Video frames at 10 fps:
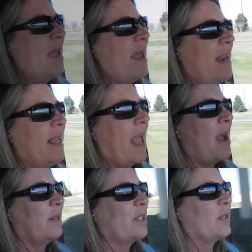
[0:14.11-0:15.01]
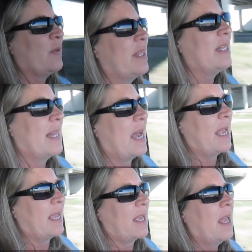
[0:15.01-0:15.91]
heading out to the lake.
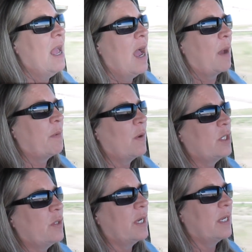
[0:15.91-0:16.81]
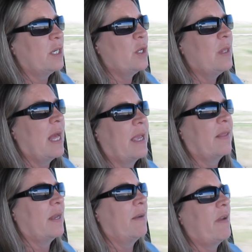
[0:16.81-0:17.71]
I'm going to a new lake
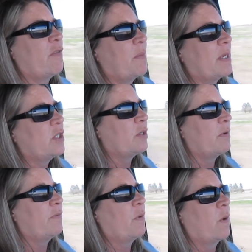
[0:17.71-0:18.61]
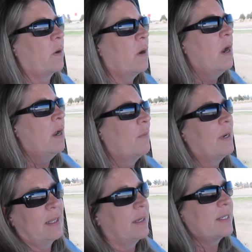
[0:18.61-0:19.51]
that I've never been to before.
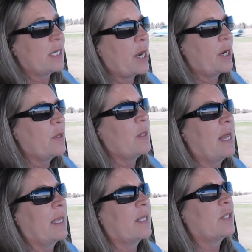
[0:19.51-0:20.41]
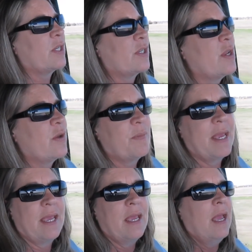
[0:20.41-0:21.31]
Well, it's not a new lake, it's just new to
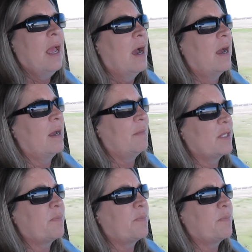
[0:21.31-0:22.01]
me. It's